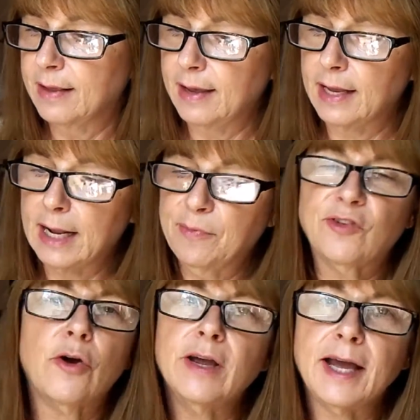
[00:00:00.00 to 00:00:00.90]
And I'm
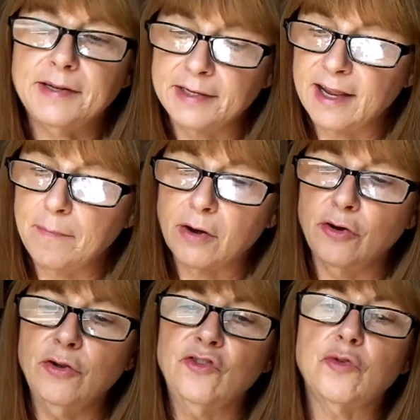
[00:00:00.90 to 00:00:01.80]
sorry I didn't have better
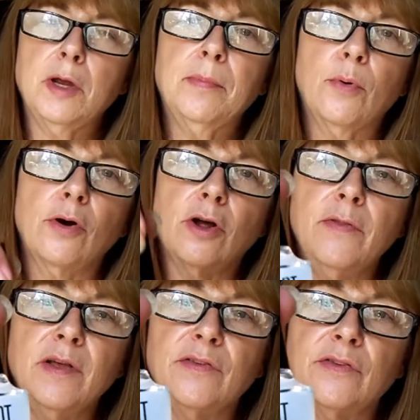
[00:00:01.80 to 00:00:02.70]
news to report
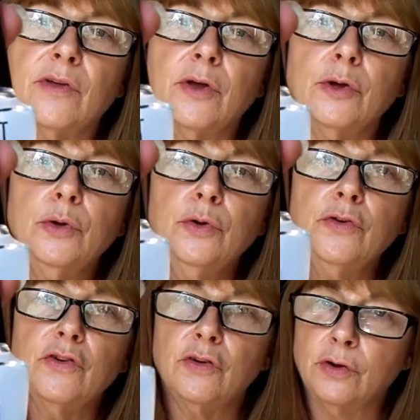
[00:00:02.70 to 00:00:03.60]
on this
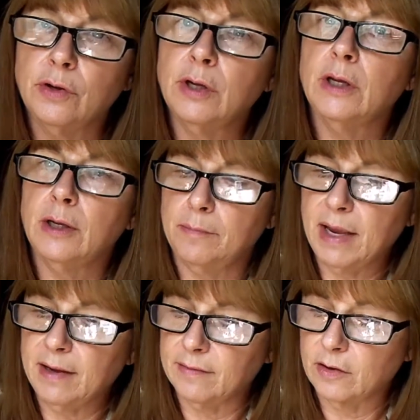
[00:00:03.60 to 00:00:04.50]
UNT
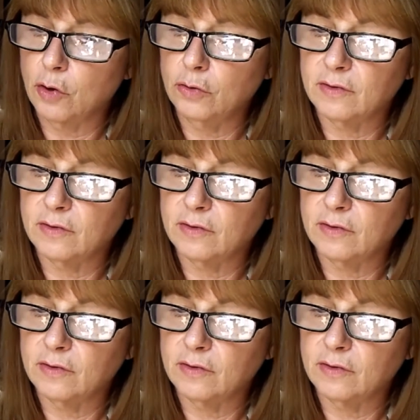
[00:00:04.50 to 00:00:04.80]
base coat.